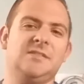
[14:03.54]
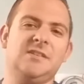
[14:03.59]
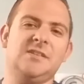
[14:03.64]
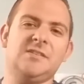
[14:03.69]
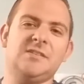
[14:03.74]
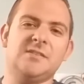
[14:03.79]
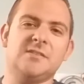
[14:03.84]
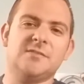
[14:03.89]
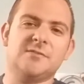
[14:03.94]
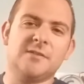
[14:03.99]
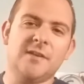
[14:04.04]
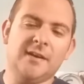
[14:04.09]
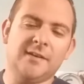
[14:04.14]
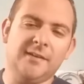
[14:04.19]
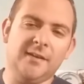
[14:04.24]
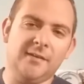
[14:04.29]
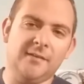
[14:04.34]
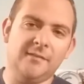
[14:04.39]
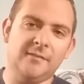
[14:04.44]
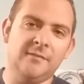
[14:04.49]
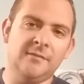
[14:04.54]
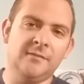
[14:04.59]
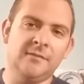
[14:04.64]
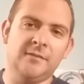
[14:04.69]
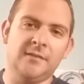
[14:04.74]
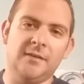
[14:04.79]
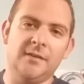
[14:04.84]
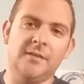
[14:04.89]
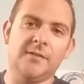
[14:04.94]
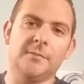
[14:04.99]
it's easy to track down
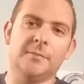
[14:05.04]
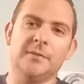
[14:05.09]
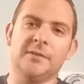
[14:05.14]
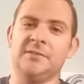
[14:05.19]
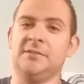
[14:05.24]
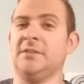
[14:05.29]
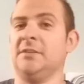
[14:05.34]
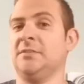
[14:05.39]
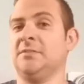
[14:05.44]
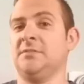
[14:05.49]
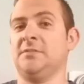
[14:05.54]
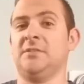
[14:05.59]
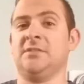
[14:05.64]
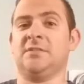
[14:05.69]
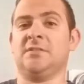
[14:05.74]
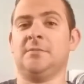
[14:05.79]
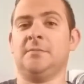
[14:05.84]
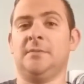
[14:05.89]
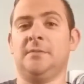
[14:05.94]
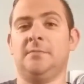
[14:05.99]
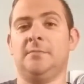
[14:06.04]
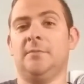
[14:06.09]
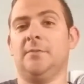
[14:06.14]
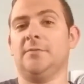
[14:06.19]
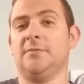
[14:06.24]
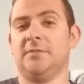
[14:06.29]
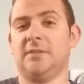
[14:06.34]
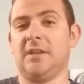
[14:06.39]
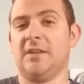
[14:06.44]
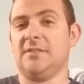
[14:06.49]
another PlayStation system, in
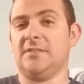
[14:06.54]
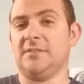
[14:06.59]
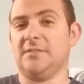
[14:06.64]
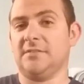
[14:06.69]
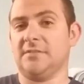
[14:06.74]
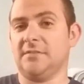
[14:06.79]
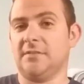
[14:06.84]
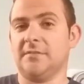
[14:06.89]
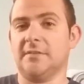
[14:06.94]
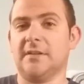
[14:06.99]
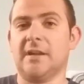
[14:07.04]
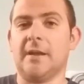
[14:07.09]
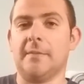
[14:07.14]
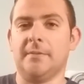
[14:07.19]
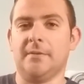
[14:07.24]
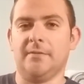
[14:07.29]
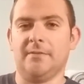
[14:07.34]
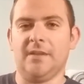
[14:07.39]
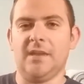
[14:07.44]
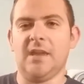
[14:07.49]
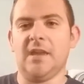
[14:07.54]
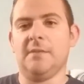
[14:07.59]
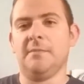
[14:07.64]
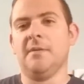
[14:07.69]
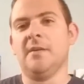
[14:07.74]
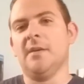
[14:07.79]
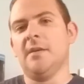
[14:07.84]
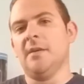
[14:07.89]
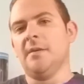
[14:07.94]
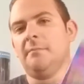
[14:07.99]
most cases another copy of the game,
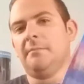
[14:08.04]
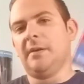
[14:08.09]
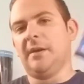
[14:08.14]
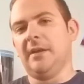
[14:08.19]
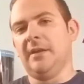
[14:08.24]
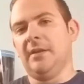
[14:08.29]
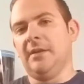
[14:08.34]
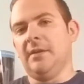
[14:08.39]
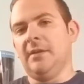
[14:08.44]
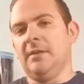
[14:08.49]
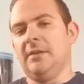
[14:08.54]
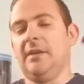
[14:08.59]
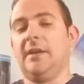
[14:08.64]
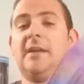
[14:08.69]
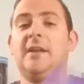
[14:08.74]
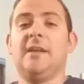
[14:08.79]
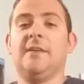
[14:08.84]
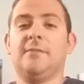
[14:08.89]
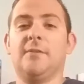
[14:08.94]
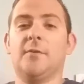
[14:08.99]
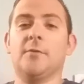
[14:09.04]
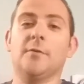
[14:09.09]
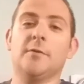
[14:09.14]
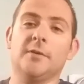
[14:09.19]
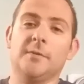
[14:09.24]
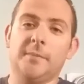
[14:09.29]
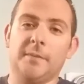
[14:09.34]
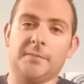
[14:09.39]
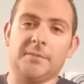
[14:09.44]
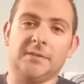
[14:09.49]
but you got to have the
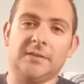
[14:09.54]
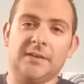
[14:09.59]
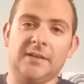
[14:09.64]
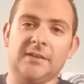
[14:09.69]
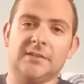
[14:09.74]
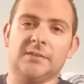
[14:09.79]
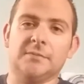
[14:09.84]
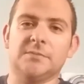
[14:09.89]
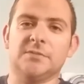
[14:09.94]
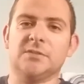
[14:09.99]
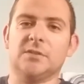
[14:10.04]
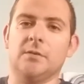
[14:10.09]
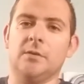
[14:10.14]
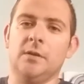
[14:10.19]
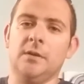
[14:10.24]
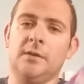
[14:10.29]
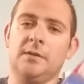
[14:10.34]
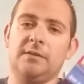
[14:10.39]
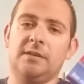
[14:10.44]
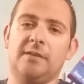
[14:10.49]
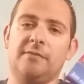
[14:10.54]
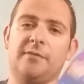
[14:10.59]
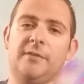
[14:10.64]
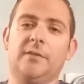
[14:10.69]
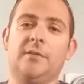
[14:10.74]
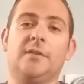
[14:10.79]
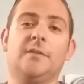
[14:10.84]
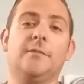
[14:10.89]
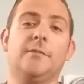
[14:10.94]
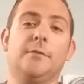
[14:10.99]
cord to be able to connect them. So
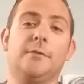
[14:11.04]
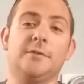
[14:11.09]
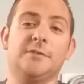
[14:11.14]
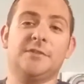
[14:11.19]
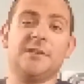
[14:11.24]
definitely looking forward to